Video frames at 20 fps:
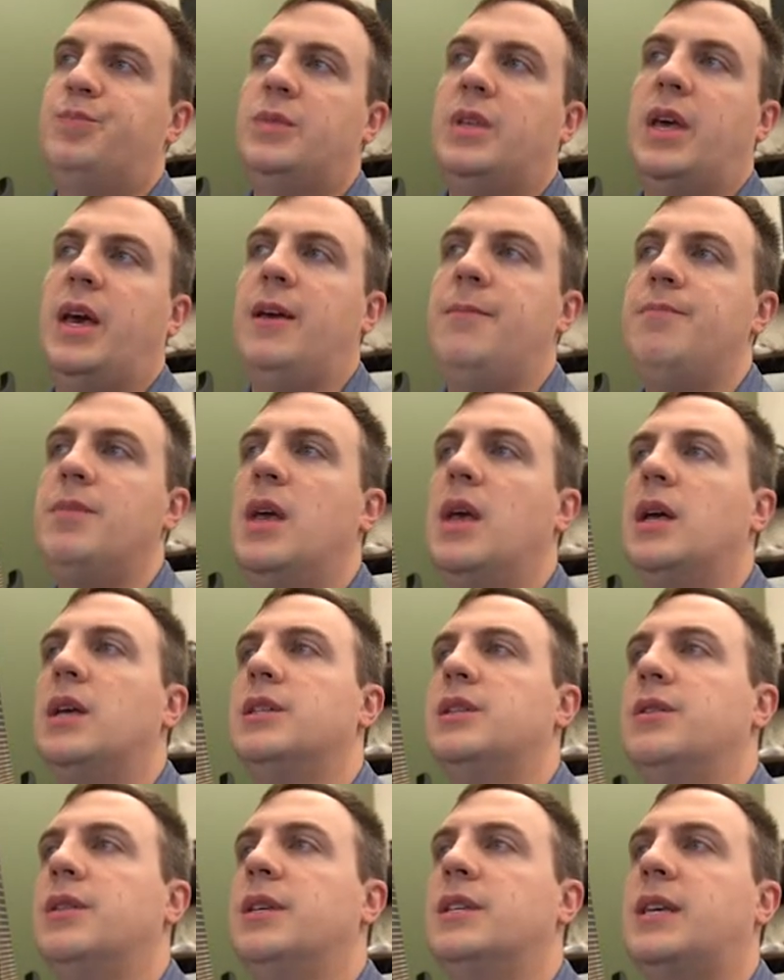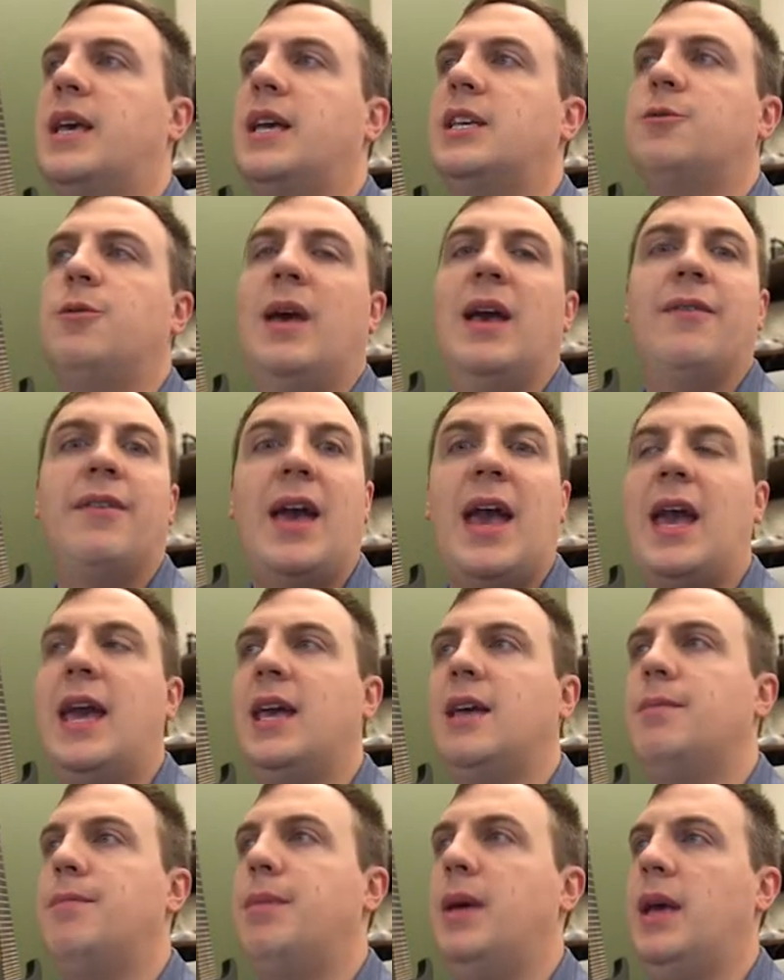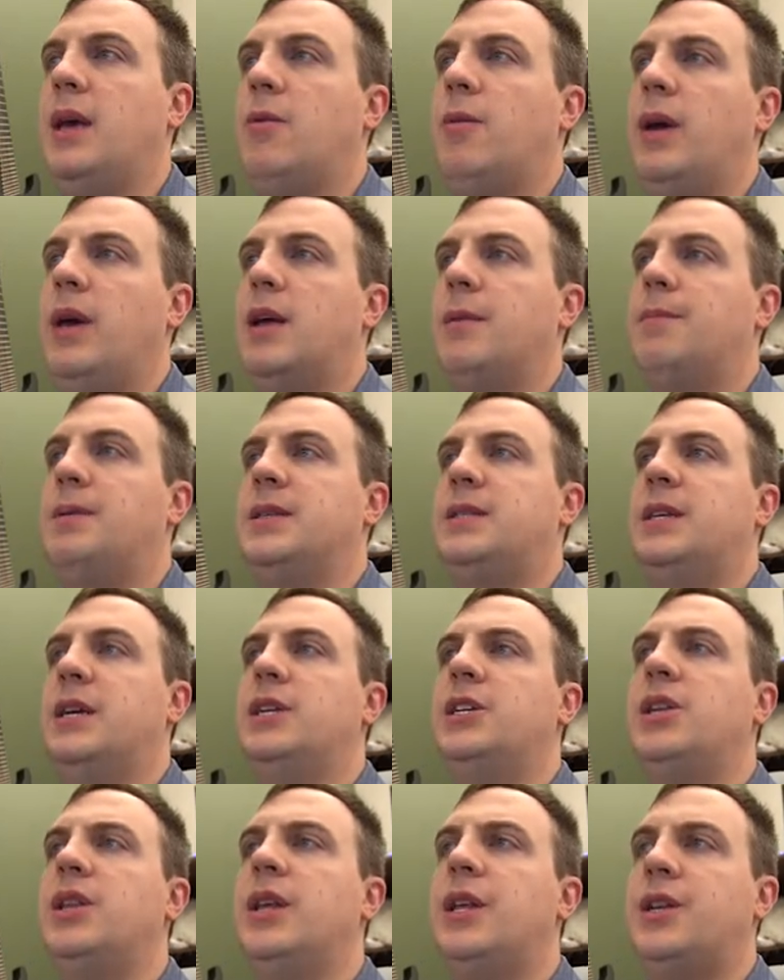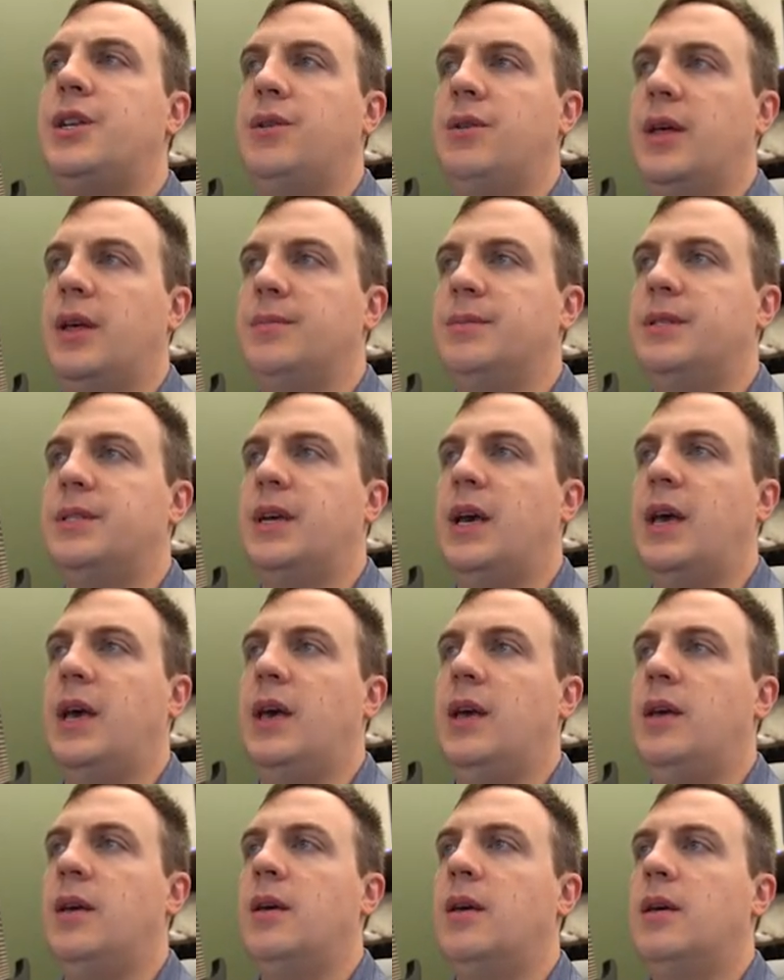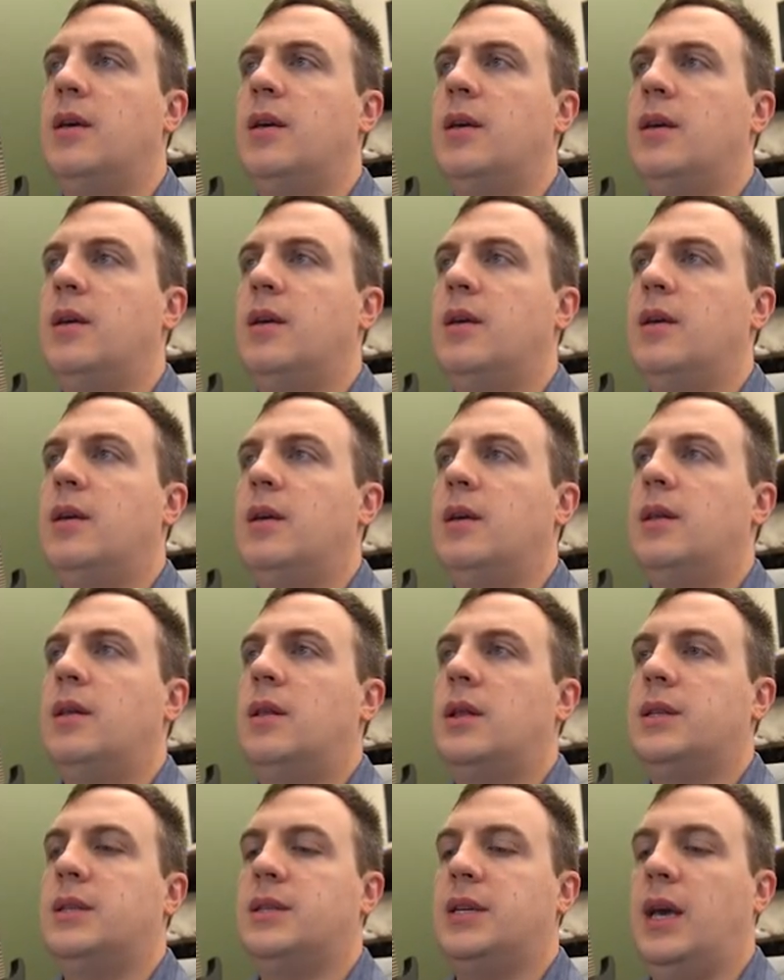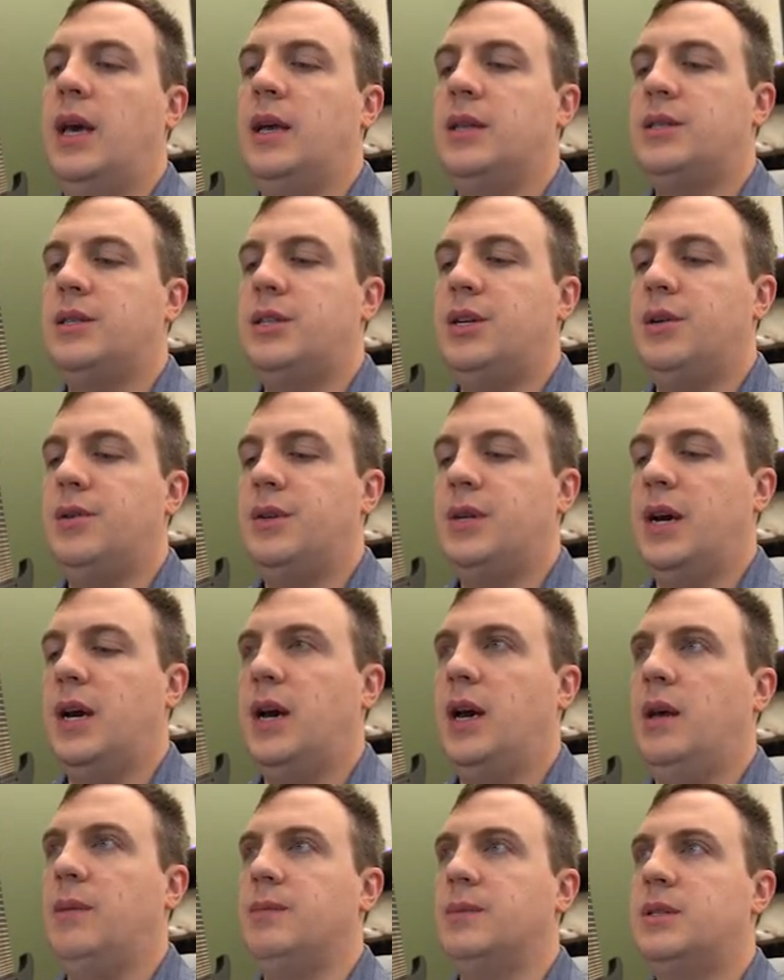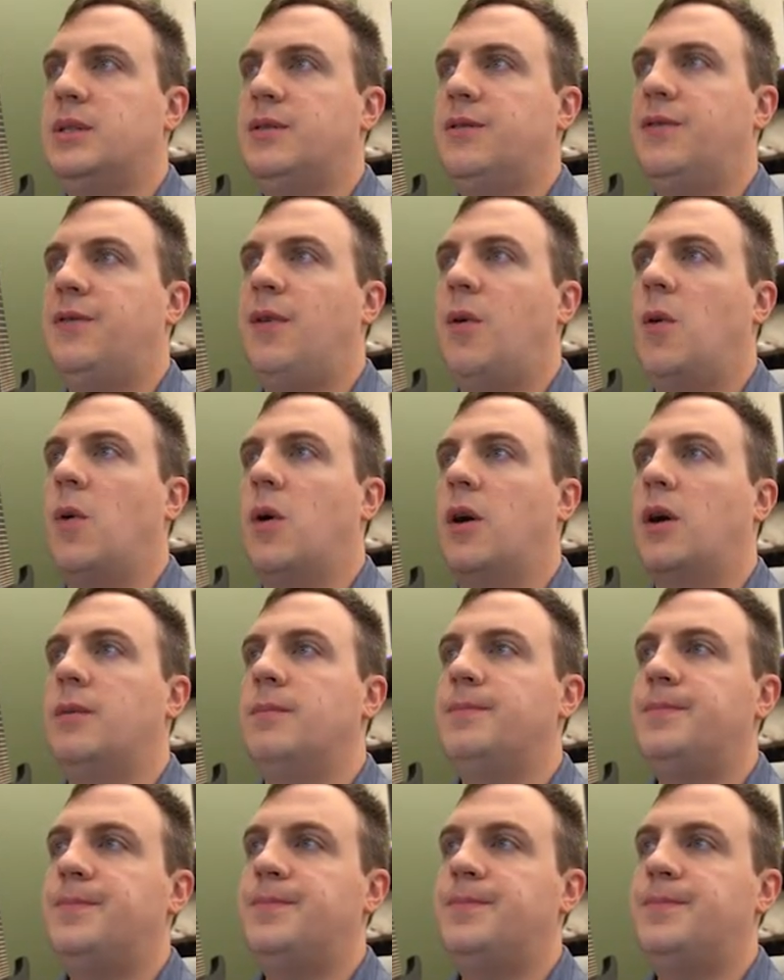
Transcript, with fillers: Okay, so in this case we have A and B. We could positionally do them, say Let's say it's 2 times 4.